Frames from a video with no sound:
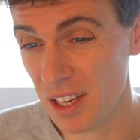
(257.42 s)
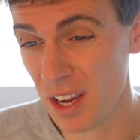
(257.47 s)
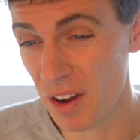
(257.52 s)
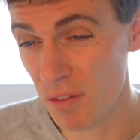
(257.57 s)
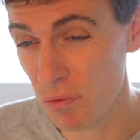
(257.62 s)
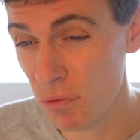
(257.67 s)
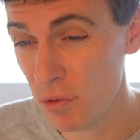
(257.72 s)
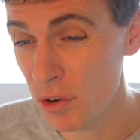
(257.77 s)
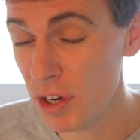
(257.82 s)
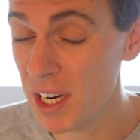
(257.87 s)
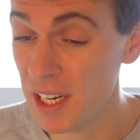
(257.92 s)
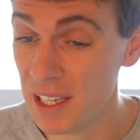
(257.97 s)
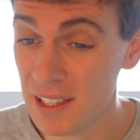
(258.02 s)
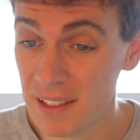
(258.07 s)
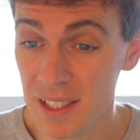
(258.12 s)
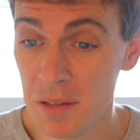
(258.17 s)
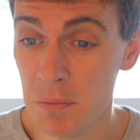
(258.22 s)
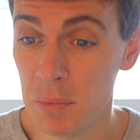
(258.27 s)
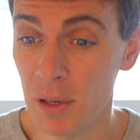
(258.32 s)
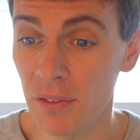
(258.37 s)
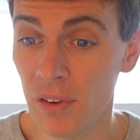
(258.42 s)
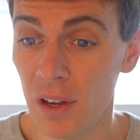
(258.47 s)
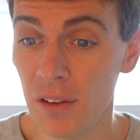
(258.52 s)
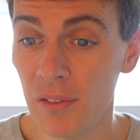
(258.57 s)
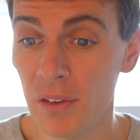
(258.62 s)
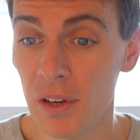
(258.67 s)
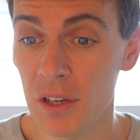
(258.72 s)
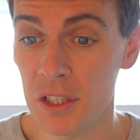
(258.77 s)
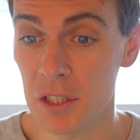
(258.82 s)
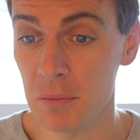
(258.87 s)
A really
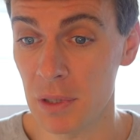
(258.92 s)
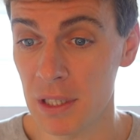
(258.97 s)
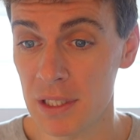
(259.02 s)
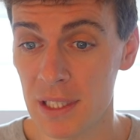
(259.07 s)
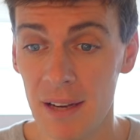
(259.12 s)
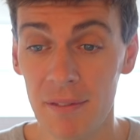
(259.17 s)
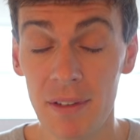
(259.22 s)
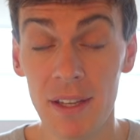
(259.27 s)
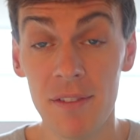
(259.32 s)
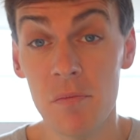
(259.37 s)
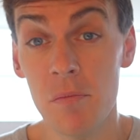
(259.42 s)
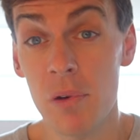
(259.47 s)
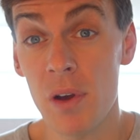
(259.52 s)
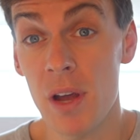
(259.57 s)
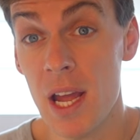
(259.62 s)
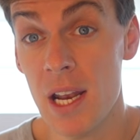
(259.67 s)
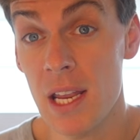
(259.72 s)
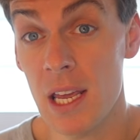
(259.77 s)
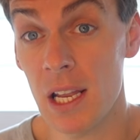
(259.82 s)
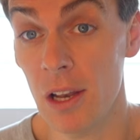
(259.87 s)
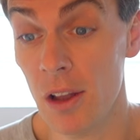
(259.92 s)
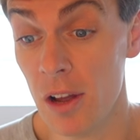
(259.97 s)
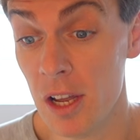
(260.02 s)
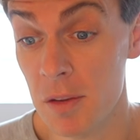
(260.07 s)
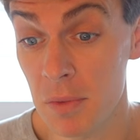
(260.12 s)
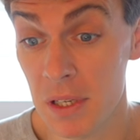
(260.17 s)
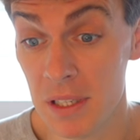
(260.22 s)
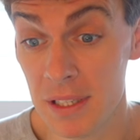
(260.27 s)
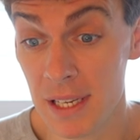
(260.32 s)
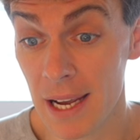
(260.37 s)
simplified version because I haven't even put any
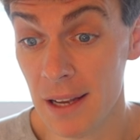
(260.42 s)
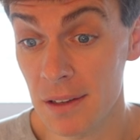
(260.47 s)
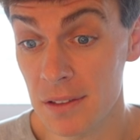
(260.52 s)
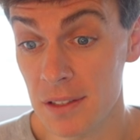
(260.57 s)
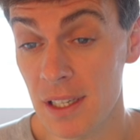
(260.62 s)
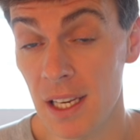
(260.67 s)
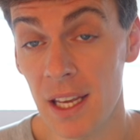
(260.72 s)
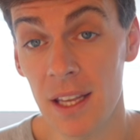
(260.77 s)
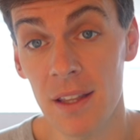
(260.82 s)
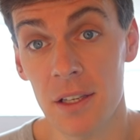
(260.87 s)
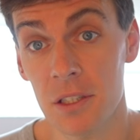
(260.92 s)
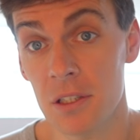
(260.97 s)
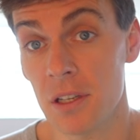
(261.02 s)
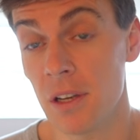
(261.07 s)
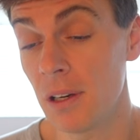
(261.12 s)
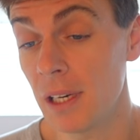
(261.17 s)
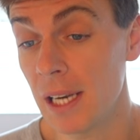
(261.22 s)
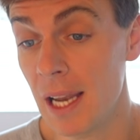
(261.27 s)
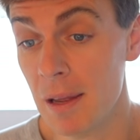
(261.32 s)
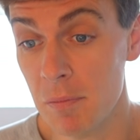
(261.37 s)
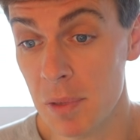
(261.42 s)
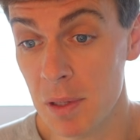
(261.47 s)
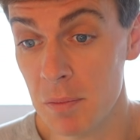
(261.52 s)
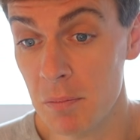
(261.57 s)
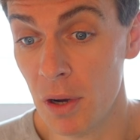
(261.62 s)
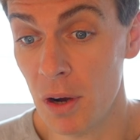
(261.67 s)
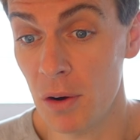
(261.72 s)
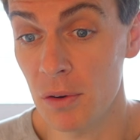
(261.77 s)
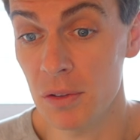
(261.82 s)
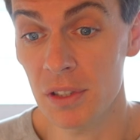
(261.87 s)
alignment dowels in it. There's no
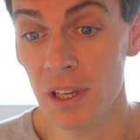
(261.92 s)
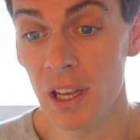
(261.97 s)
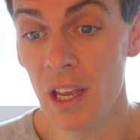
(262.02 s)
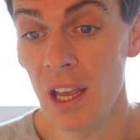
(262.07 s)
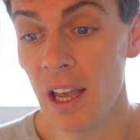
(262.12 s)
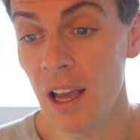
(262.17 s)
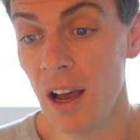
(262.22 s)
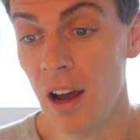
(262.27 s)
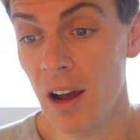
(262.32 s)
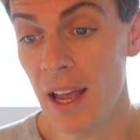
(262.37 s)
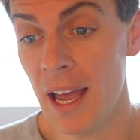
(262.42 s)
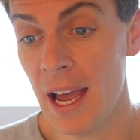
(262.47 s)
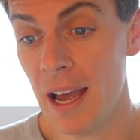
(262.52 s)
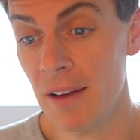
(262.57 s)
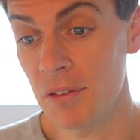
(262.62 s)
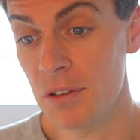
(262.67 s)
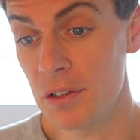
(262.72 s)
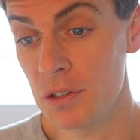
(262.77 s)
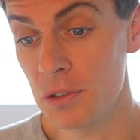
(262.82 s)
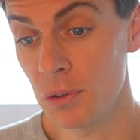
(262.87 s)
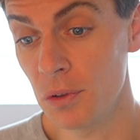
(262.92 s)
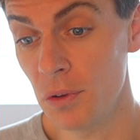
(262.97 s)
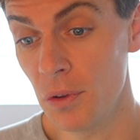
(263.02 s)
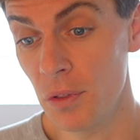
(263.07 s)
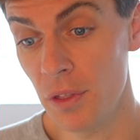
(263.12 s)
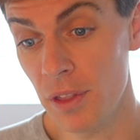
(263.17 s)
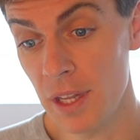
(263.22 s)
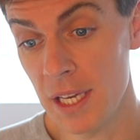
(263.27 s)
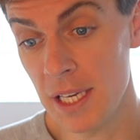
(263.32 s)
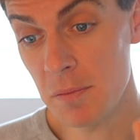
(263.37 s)
clamping bolts. I haven't
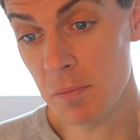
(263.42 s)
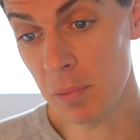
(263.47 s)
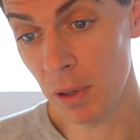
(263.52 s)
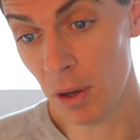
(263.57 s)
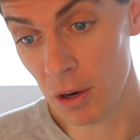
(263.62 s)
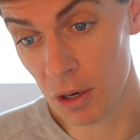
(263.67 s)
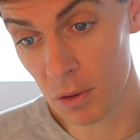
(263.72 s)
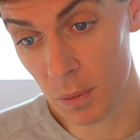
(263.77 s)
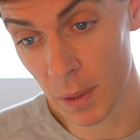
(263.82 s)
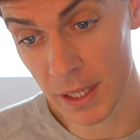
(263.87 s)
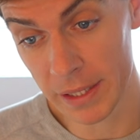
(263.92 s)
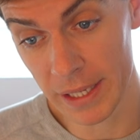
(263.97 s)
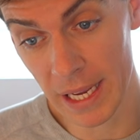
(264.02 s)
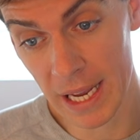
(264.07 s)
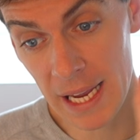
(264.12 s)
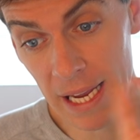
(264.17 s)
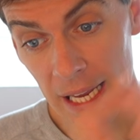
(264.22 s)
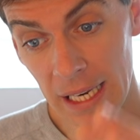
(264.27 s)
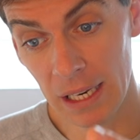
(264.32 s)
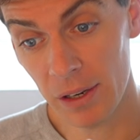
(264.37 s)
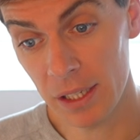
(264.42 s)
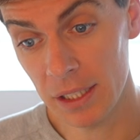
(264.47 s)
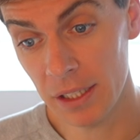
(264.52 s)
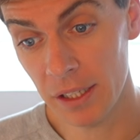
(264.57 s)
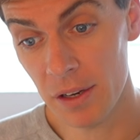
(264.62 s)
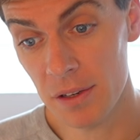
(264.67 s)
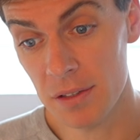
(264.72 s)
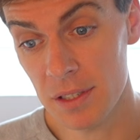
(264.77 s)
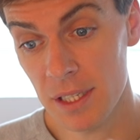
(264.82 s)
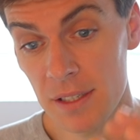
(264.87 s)
drawn the block where the airline
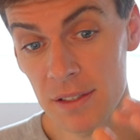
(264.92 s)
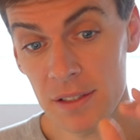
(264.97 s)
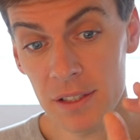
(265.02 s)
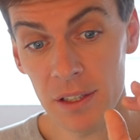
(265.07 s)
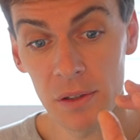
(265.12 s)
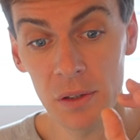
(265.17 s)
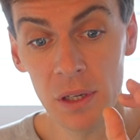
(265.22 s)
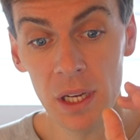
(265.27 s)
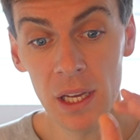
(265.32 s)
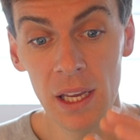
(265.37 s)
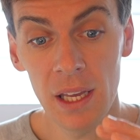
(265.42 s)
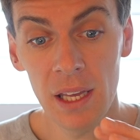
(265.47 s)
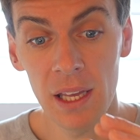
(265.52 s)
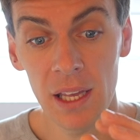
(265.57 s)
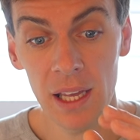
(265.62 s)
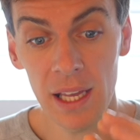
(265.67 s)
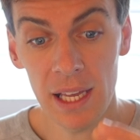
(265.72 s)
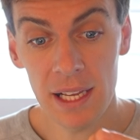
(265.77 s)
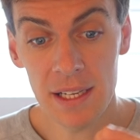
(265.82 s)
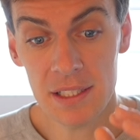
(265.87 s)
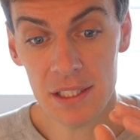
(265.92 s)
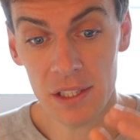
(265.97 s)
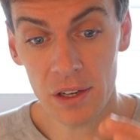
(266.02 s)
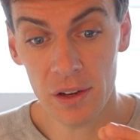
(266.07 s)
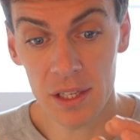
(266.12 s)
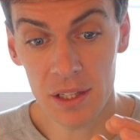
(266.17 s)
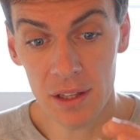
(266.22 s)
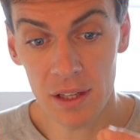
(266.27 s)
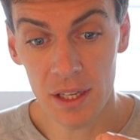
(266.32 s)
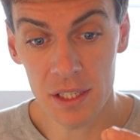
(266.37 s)
goes in. So
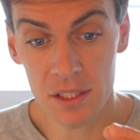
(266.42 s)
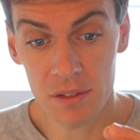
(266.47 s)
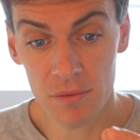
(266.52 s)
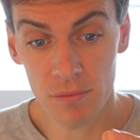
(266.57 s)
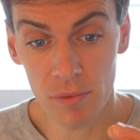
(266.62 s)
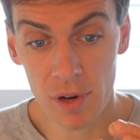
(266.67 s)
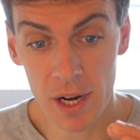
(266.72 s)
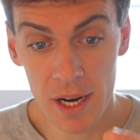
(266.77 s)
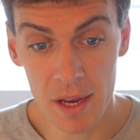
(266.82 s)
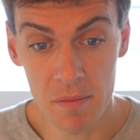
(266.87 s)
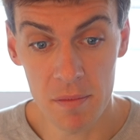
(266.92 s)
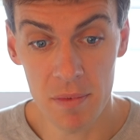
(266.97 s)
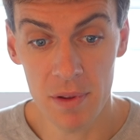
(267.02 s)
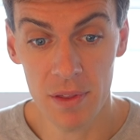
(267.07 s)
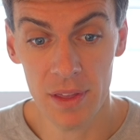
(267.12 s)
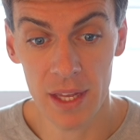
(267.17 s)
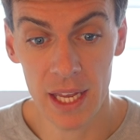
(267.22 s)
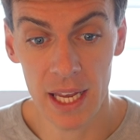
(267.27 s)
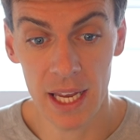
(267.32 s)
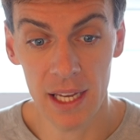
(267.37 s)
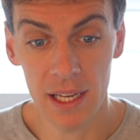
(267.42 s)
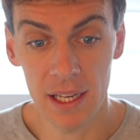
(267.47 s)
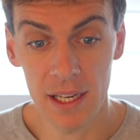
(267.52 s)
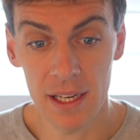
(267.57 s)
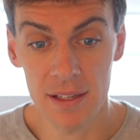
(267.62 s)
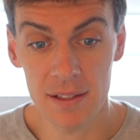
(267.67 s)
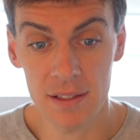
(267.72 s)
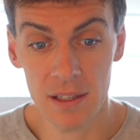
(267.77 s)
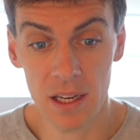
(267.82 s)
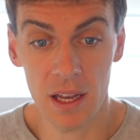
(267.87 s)
inside this rim there
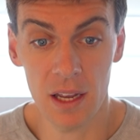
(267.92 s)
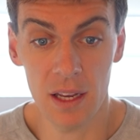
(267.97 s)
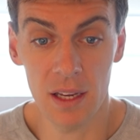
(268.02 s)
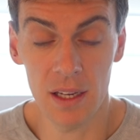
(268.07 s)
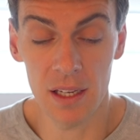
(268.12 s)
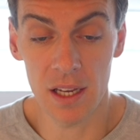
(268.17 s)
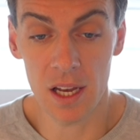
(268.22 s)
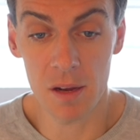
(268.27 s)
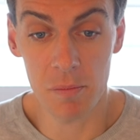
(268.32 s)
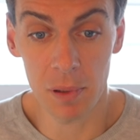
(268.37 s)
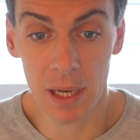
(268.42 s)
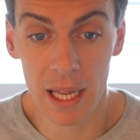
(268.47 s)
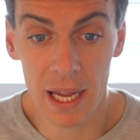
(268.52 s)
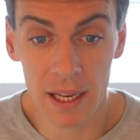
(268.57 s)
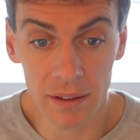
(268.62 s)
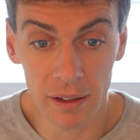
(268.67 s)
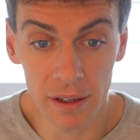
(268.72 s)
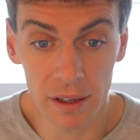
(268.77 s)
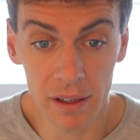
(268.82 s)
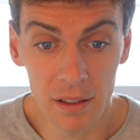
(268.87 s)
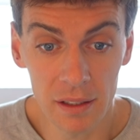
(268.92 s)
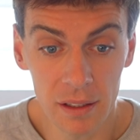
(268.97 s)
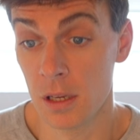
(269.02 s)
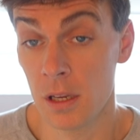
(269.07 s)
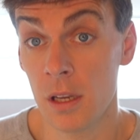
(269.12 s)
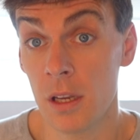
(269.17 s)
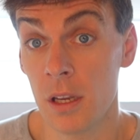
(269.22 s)
is a bladder.